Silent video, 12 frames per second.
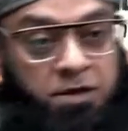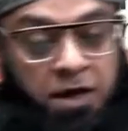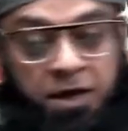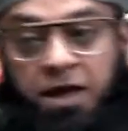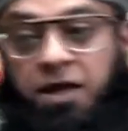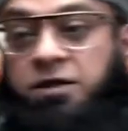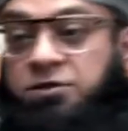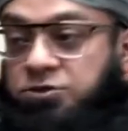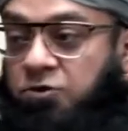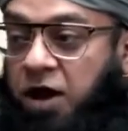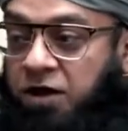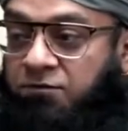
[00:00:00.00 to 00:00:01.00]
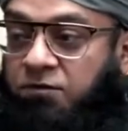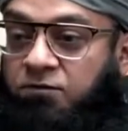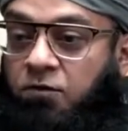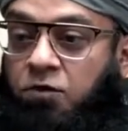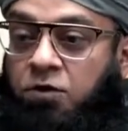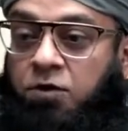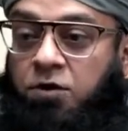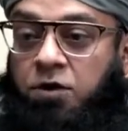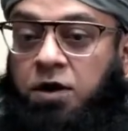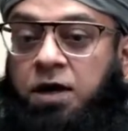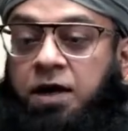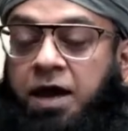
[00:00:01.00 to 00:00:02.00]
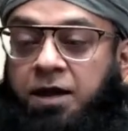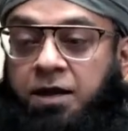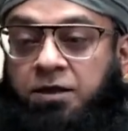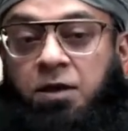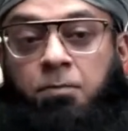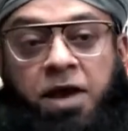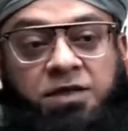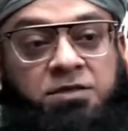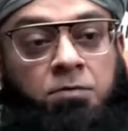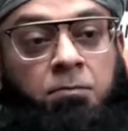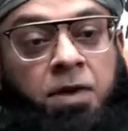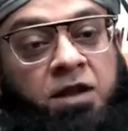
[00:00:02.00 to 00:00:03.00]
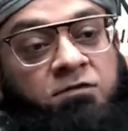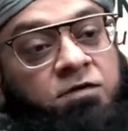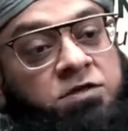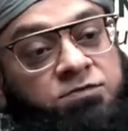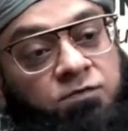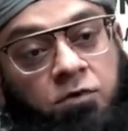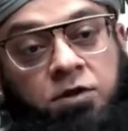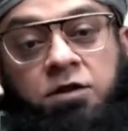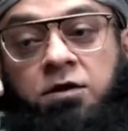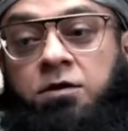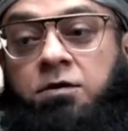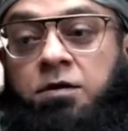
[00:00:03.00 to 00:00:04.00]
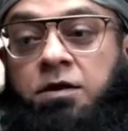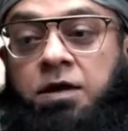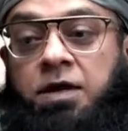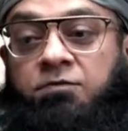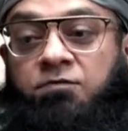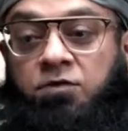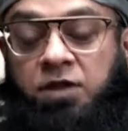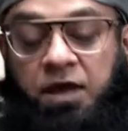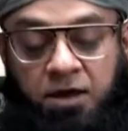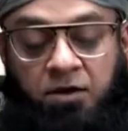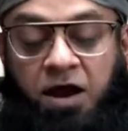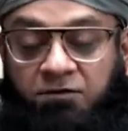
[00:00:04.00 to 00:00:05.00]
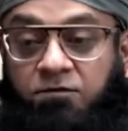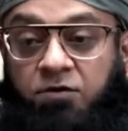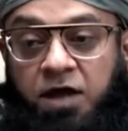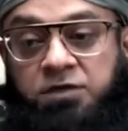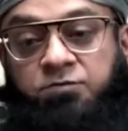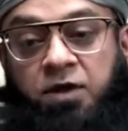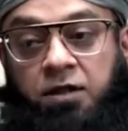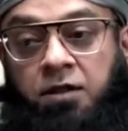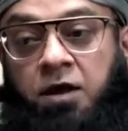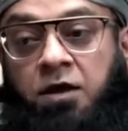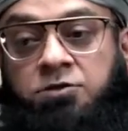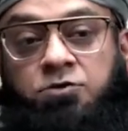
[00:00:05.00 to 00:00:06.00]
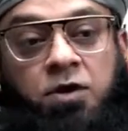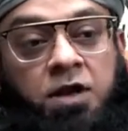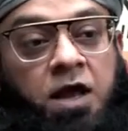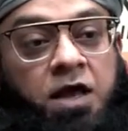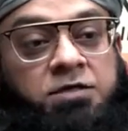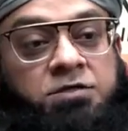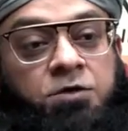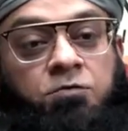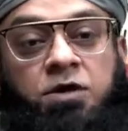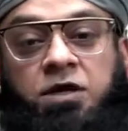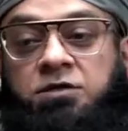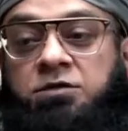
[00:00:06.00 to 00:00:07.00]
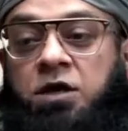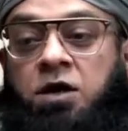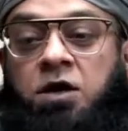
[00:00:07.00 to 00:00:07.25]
again strive for getting the maximum benefits for the hereafter as well. So Allah has given us